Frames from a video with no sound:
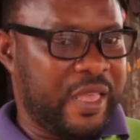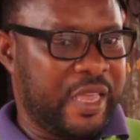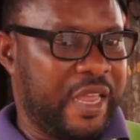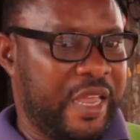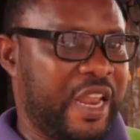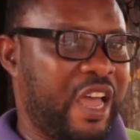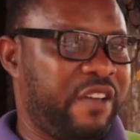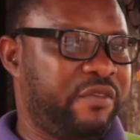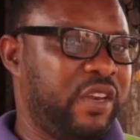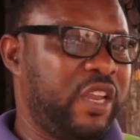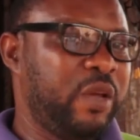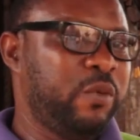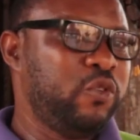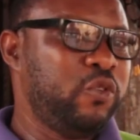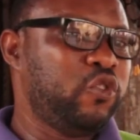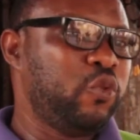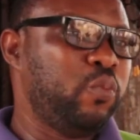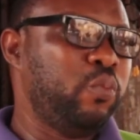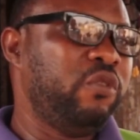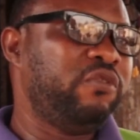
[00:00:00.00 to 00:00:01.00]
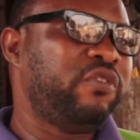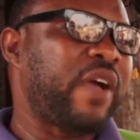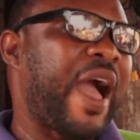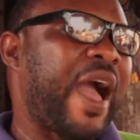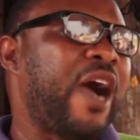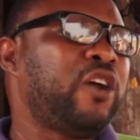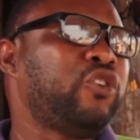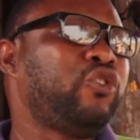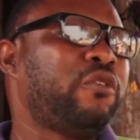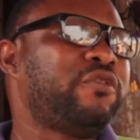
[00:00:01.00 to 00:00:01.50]
And I've been able to move
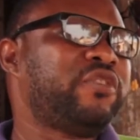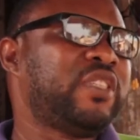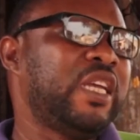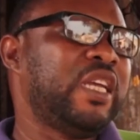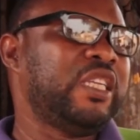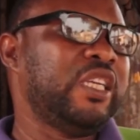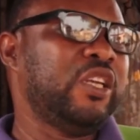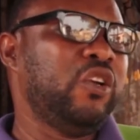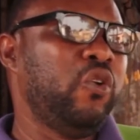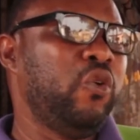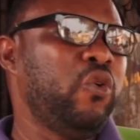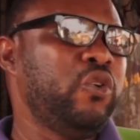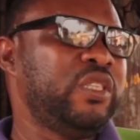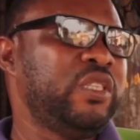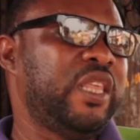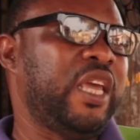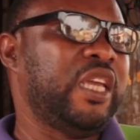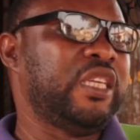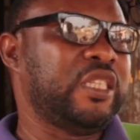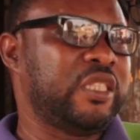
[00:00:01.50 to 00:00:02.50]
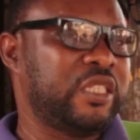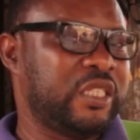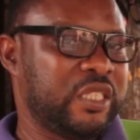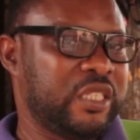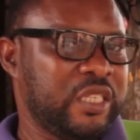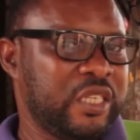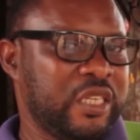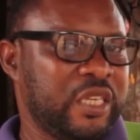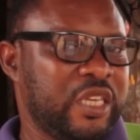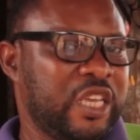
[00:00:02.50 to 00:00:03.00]
out of certain low stages
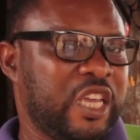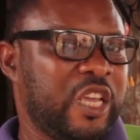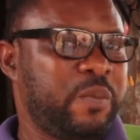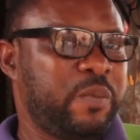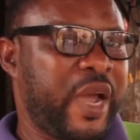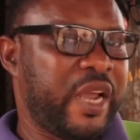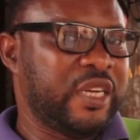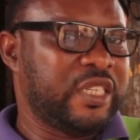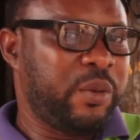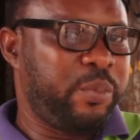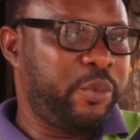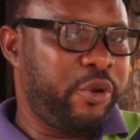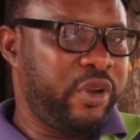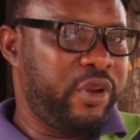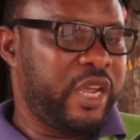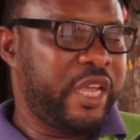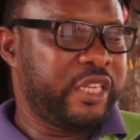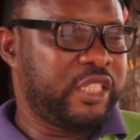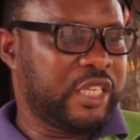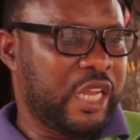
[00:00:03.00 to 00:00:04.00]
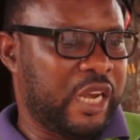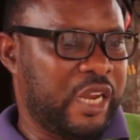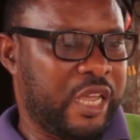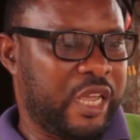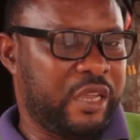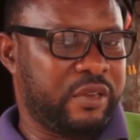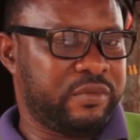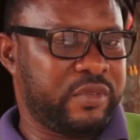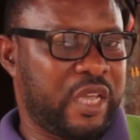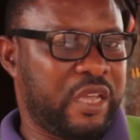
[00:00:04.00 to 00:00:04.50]
in my
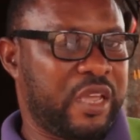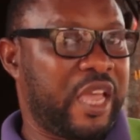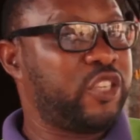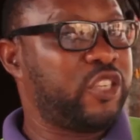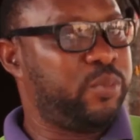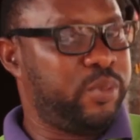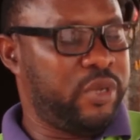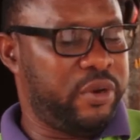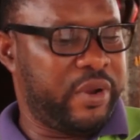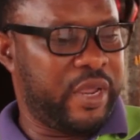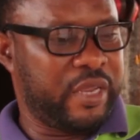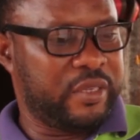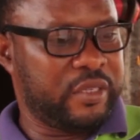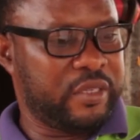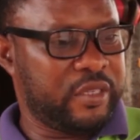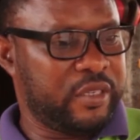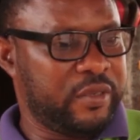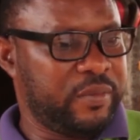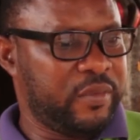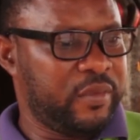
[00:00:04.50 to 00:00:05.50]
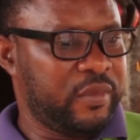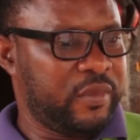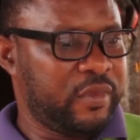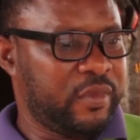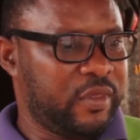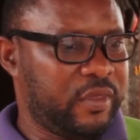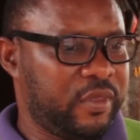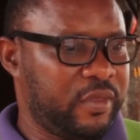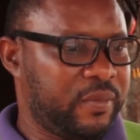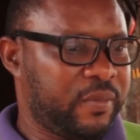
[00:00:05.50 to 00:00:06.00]
entrepreneurial experience.
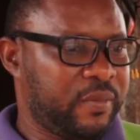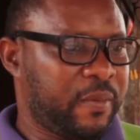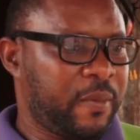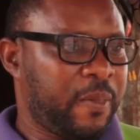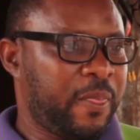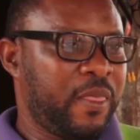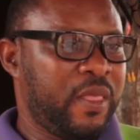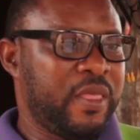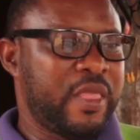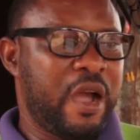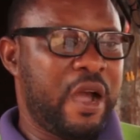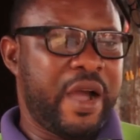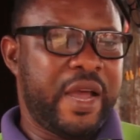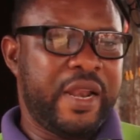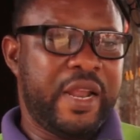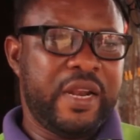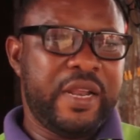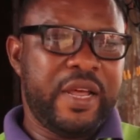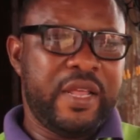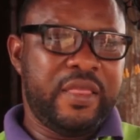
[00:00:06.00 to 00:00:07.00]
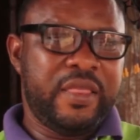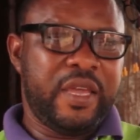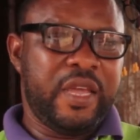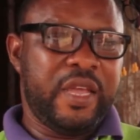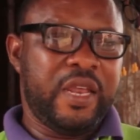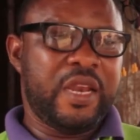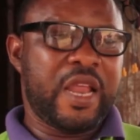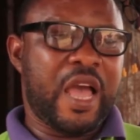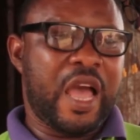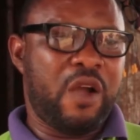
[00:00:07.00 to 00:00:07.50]
Now, another
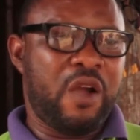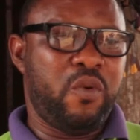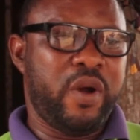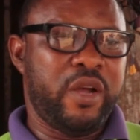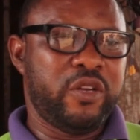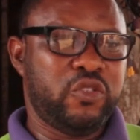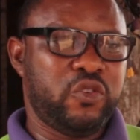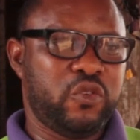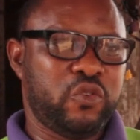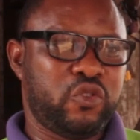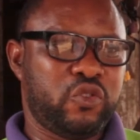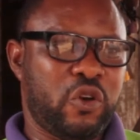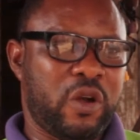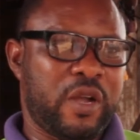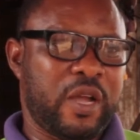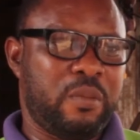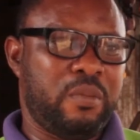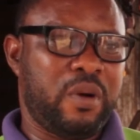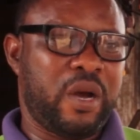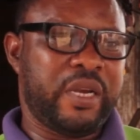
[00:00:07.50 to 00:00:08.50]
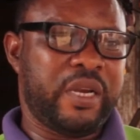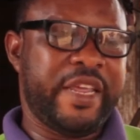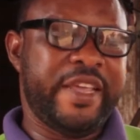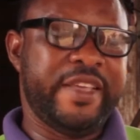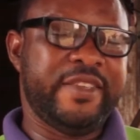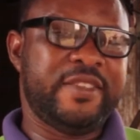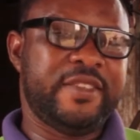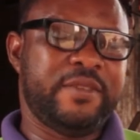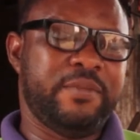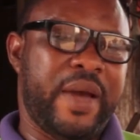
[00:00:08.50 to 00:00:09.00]
thing I want to talk about
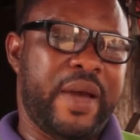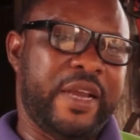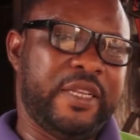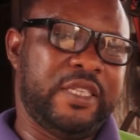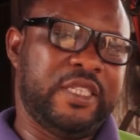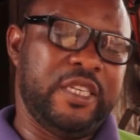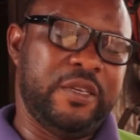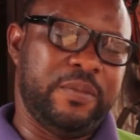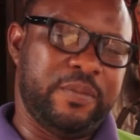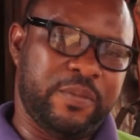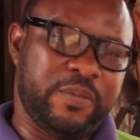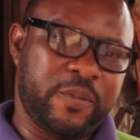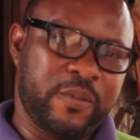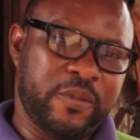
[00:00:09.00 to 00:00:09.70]
is my team.